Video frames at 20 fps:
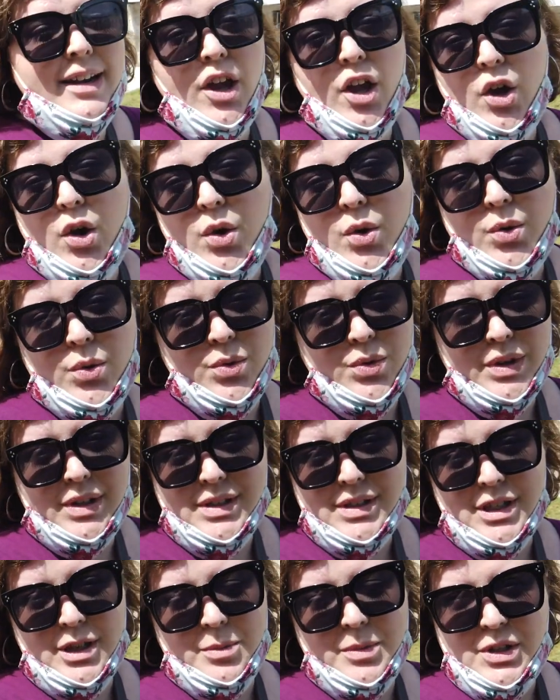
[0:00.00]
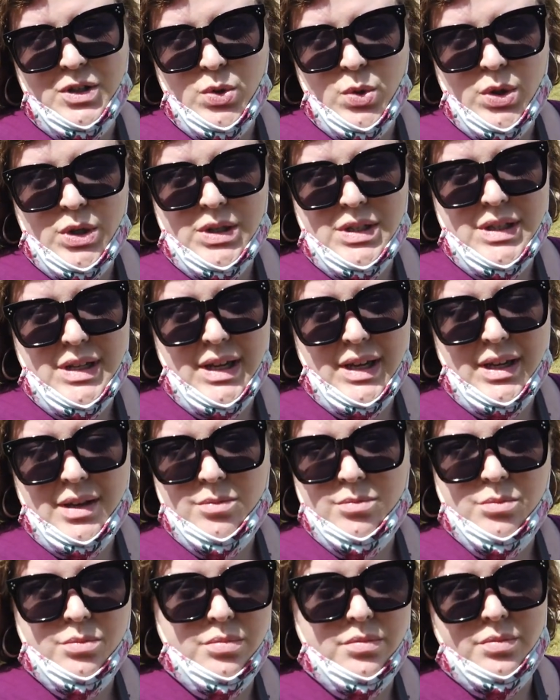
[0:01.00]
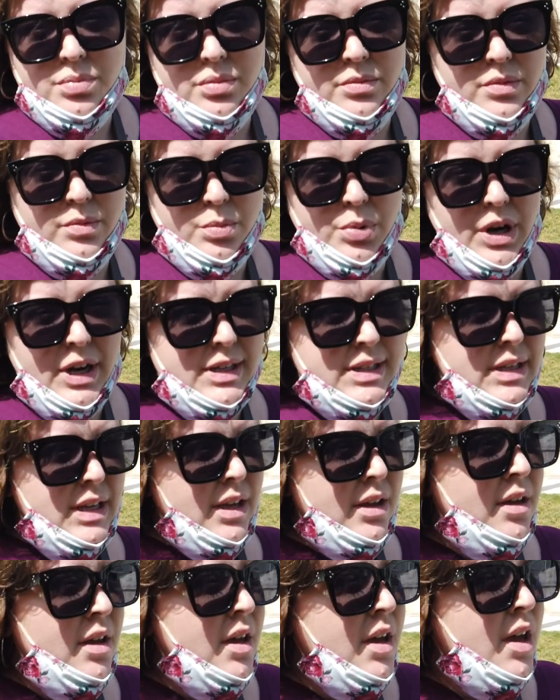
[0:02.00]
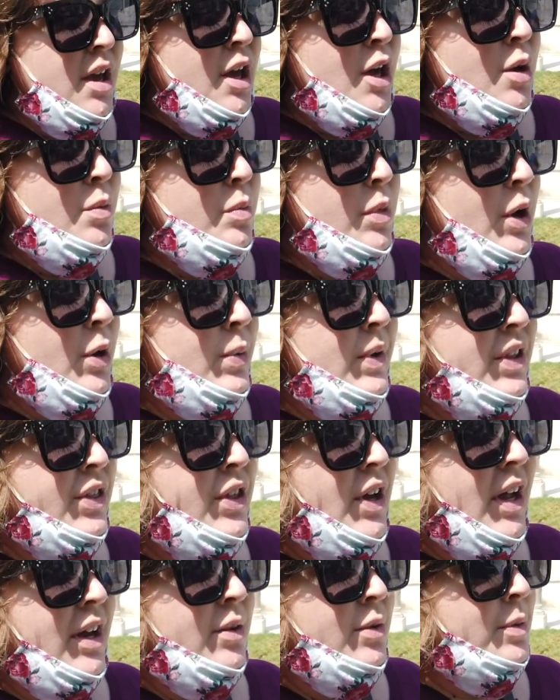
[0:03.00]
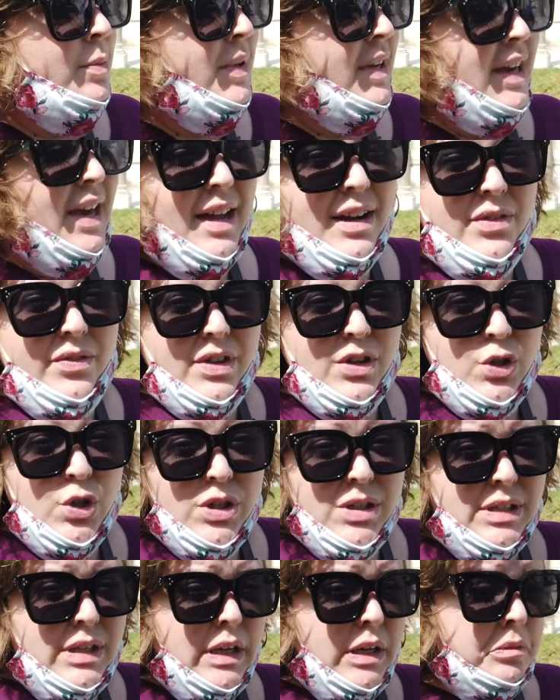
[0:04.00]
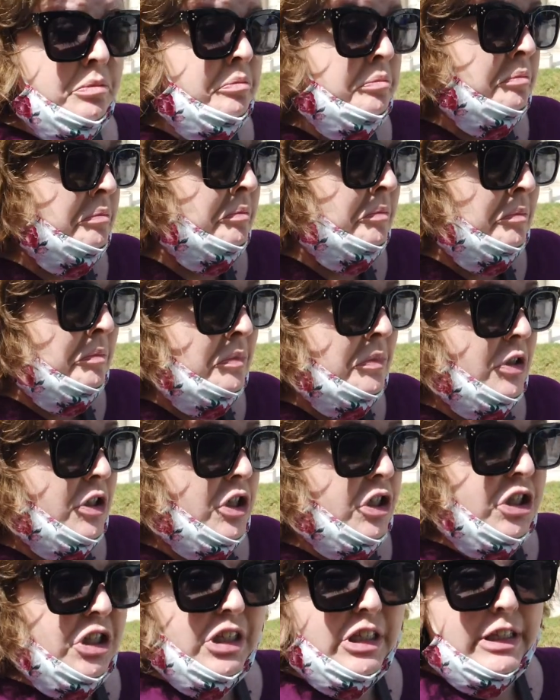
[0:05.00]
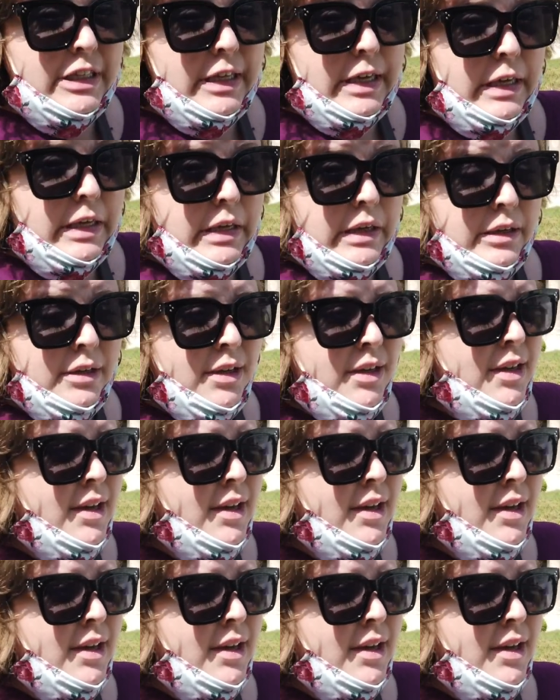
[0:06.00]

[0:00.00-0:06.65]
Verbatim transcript: know it's going to be touristy and pricey, but we thought it would be kind of interesting just to see